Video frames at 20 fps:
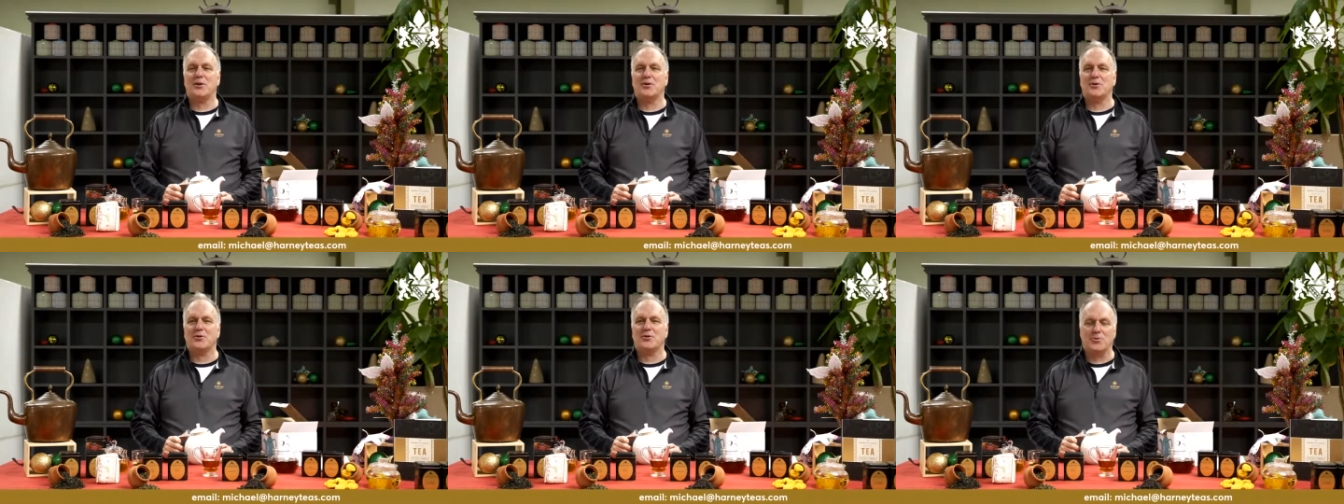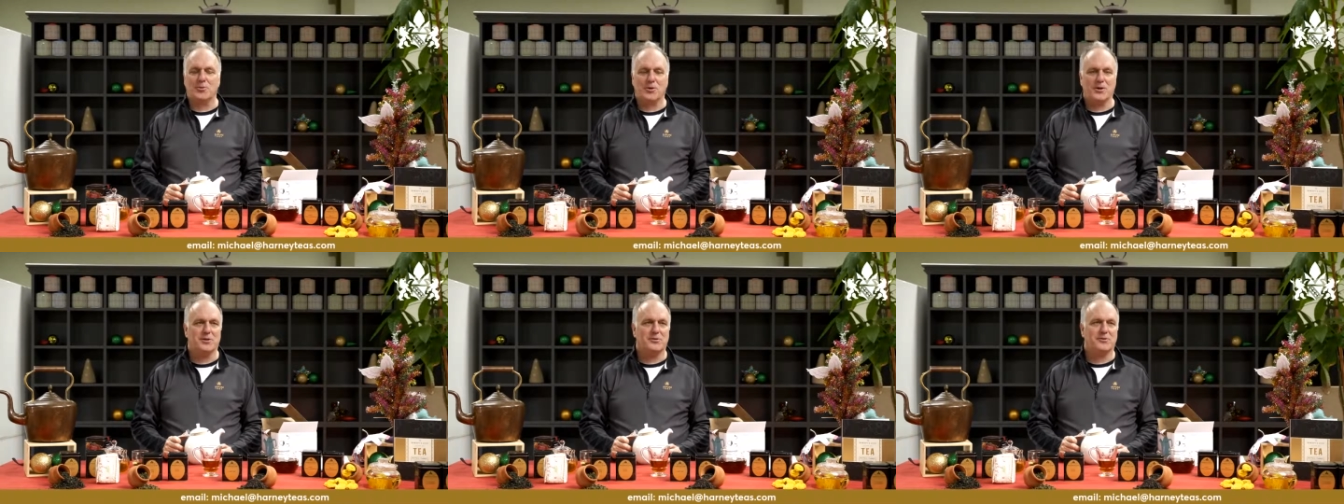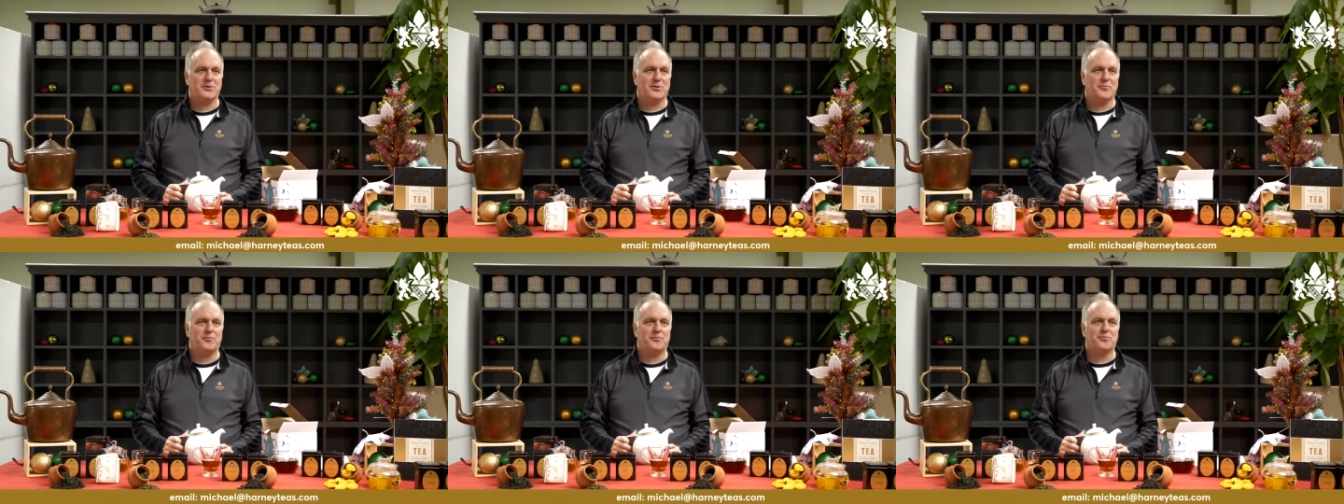was our
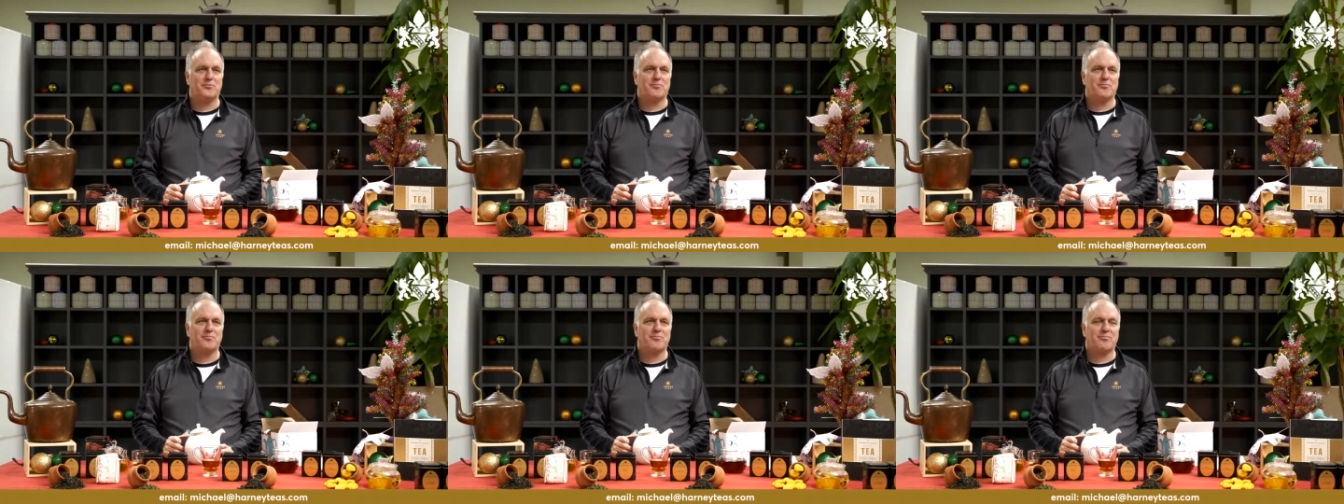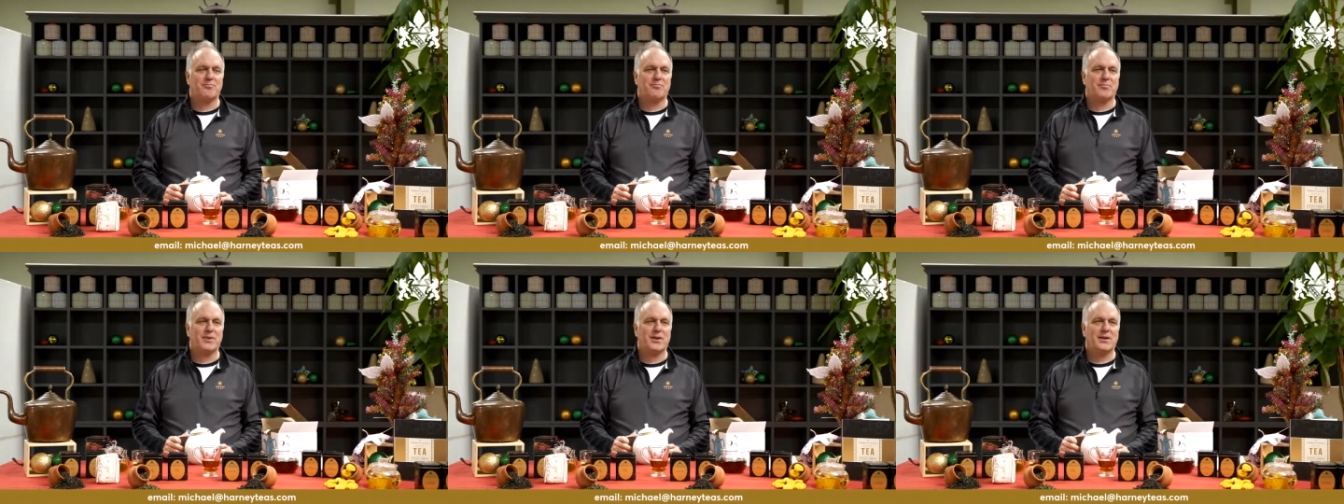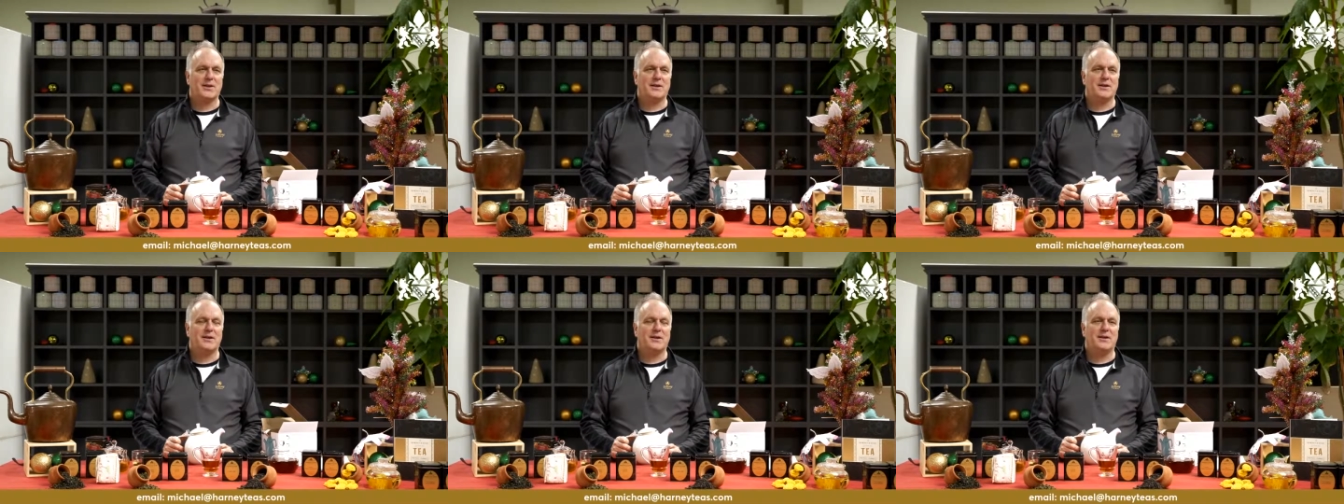latest?
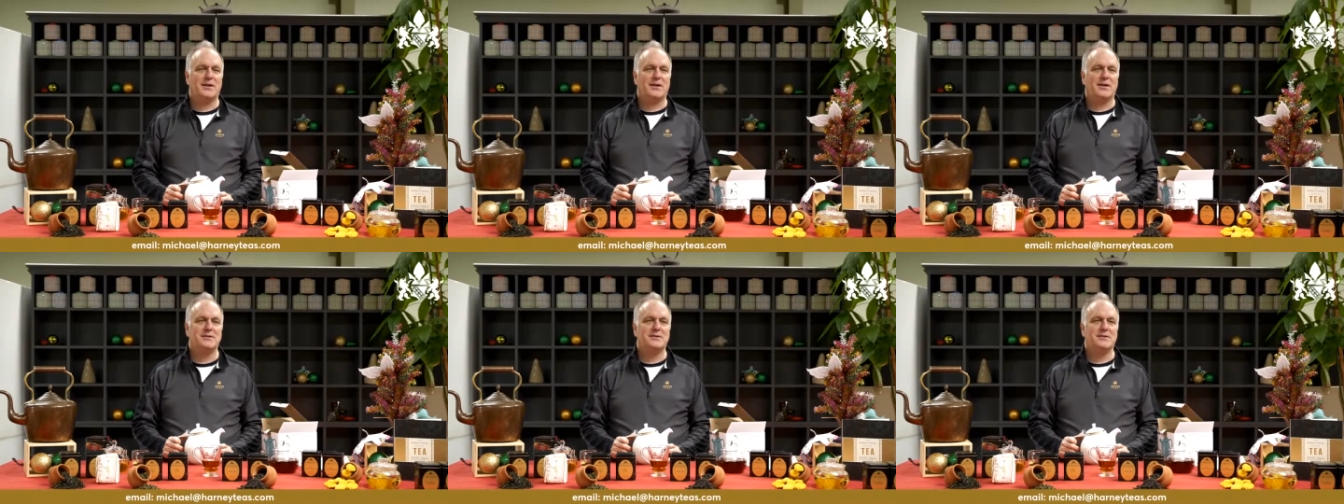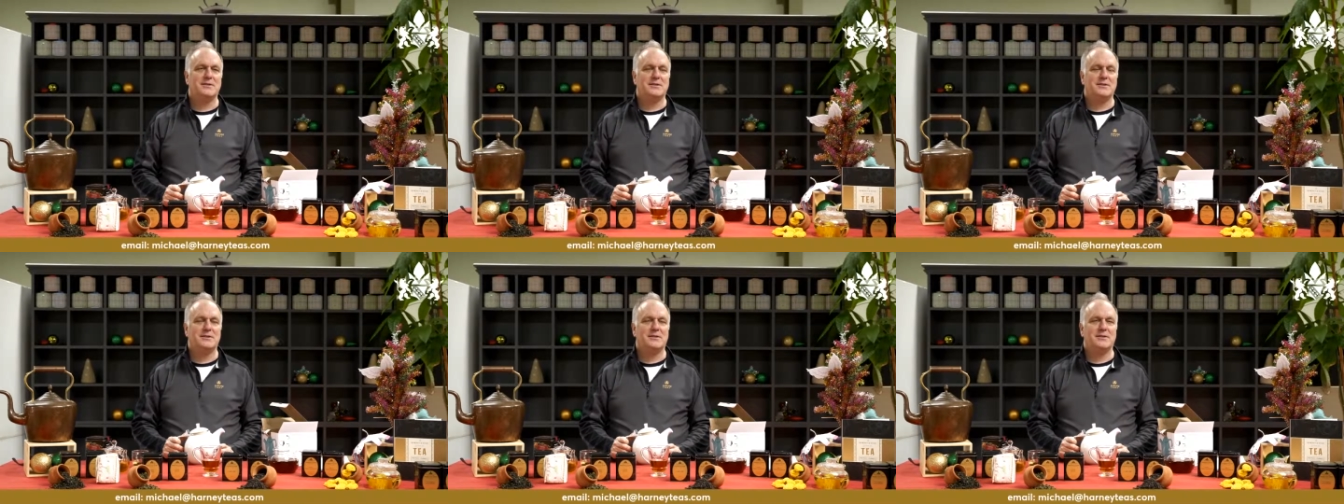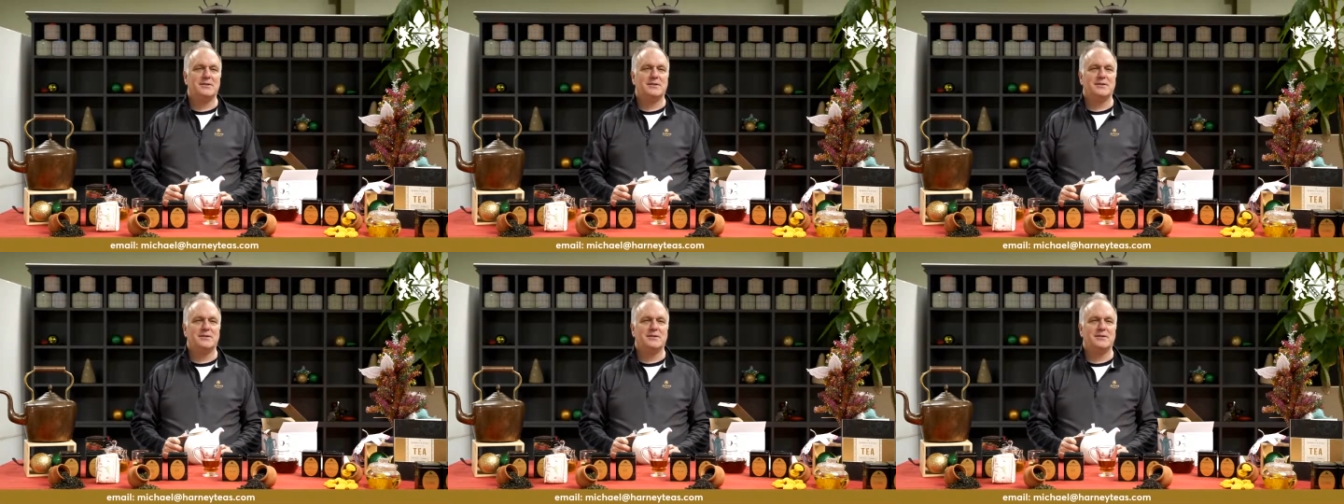Where was our latest?